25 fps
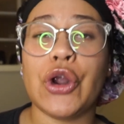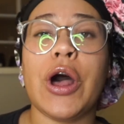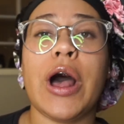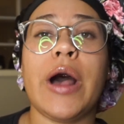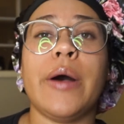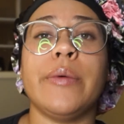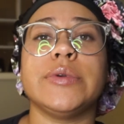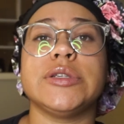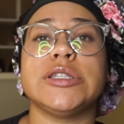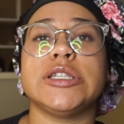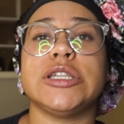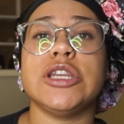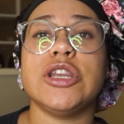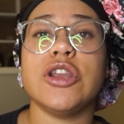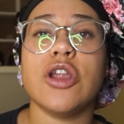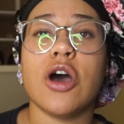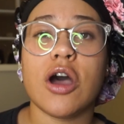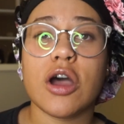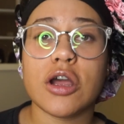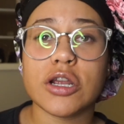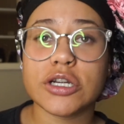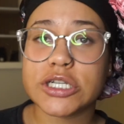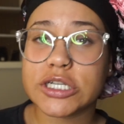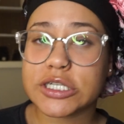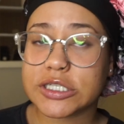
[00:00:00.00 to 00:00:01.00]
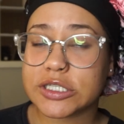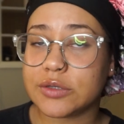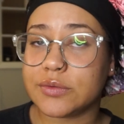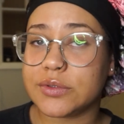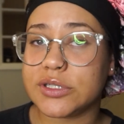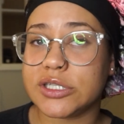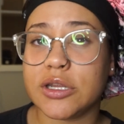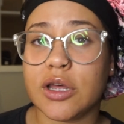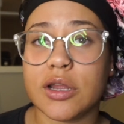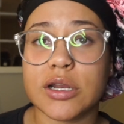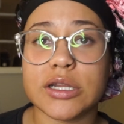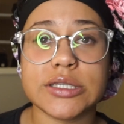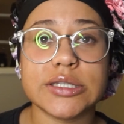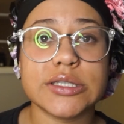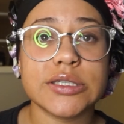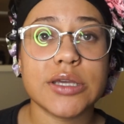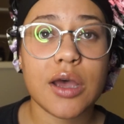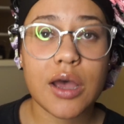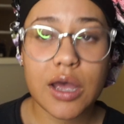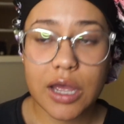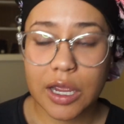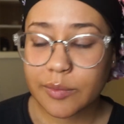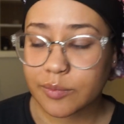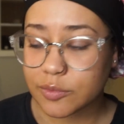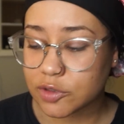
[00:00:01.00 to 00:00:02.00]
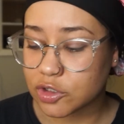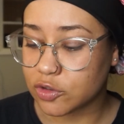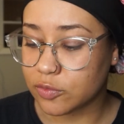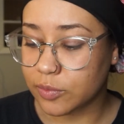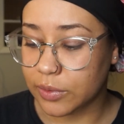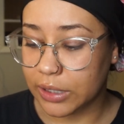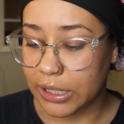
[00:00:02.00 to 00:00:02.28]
I was nauseous. It was not a time to be